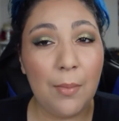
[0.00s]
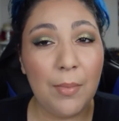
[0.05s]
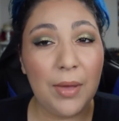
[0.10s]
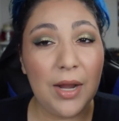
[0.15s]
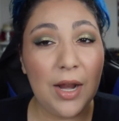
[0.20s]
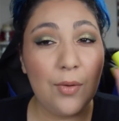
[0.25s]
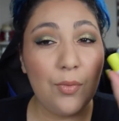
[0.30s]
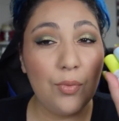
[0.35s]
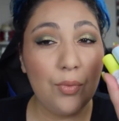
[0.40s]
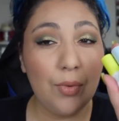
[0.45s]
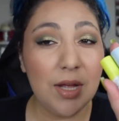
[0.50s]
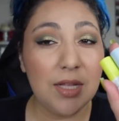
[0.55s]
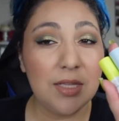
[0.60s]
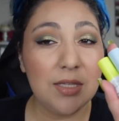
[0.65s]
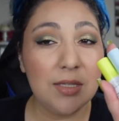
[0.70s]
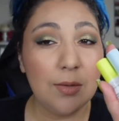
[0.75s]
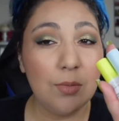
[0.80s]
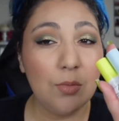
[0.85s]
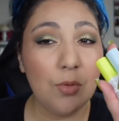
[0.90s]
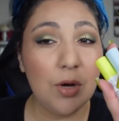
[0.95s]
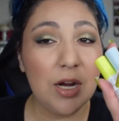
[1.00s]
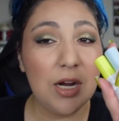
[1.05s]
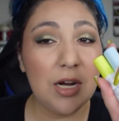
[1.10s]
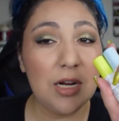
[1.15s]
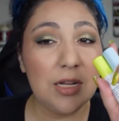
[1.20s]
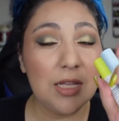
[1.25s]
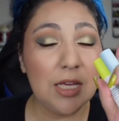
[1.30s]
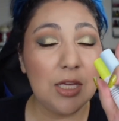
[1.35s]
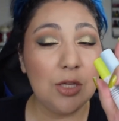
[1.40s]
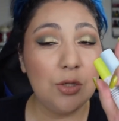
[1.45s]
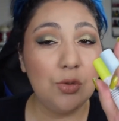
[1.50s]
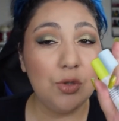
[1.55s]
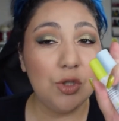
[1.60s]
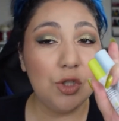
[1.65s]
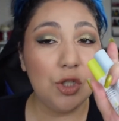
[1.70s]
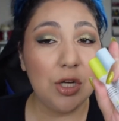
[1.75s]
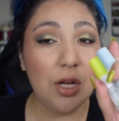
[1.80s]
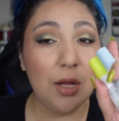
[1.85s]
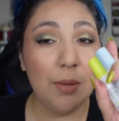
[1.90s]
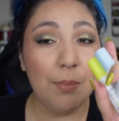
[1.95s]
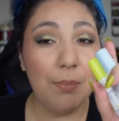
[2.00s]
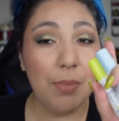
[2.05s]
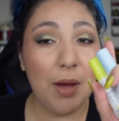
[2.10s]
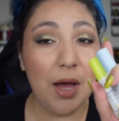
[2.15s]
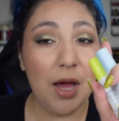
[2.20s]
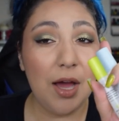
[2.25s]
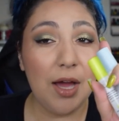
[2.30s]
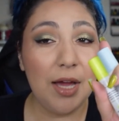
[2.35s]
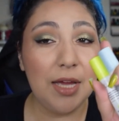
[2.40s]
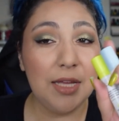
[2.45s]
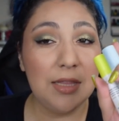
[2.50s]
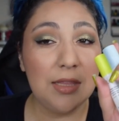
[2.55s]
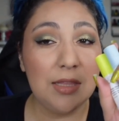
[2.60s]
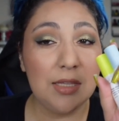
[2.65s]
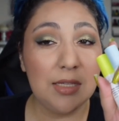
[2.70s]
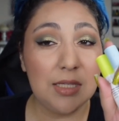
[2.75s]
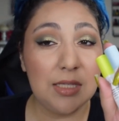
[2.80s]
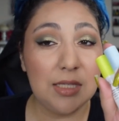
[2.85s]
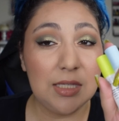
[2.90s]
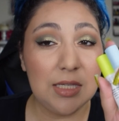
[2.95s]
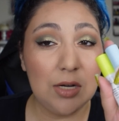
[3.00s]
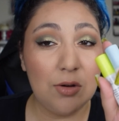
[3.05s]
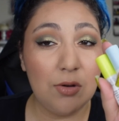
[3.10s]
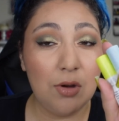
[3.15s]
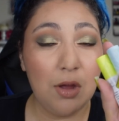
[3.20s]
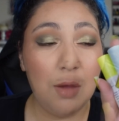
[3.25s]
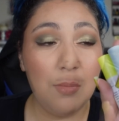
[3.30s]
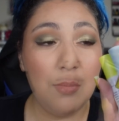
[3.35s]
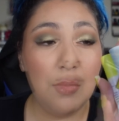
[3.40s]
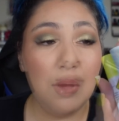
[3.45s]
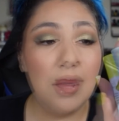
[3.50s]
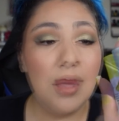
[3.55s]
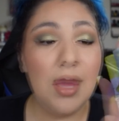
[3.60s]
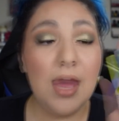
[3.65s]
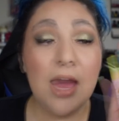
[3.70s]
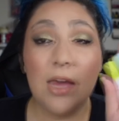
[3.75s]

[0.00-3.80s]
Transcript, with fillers: but I read somewhere that you should combine the serum